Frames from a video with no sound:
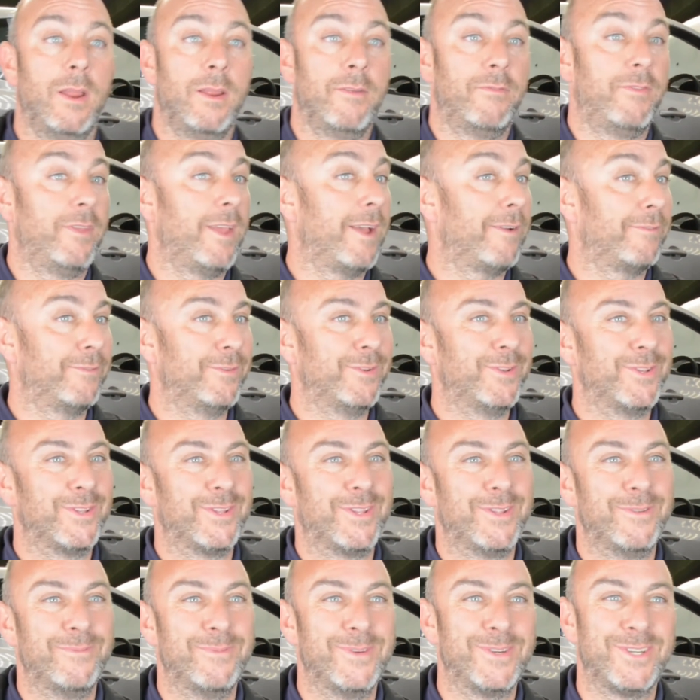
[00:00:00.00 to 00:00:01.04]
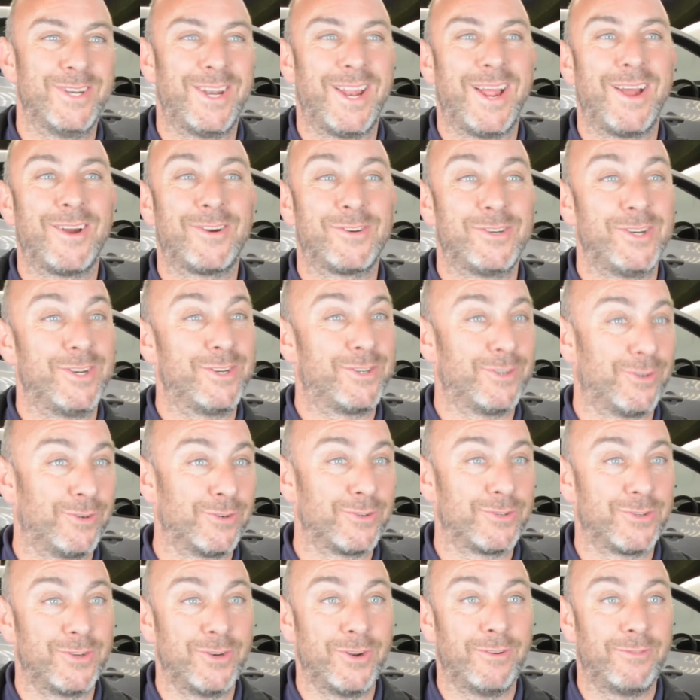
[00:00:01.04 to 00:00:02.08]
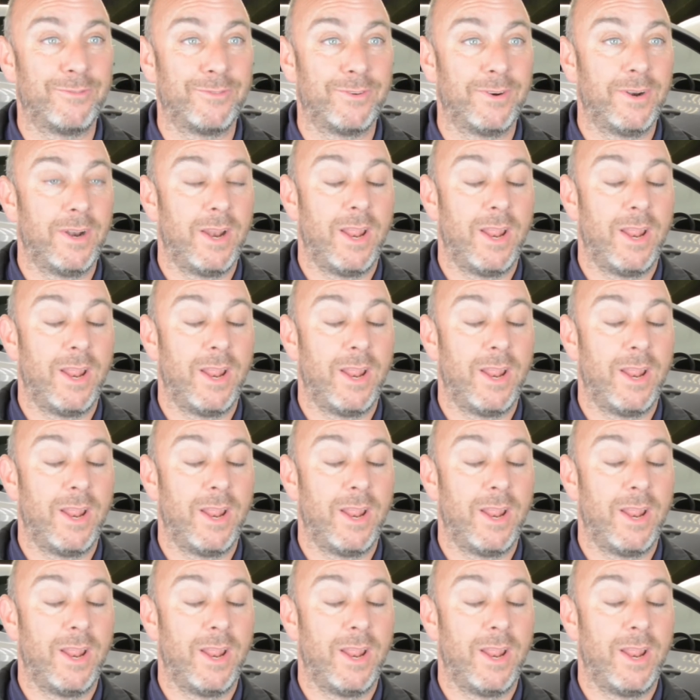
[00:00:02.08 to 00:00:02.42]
If they haven't, they're missing out because it's a good stuff,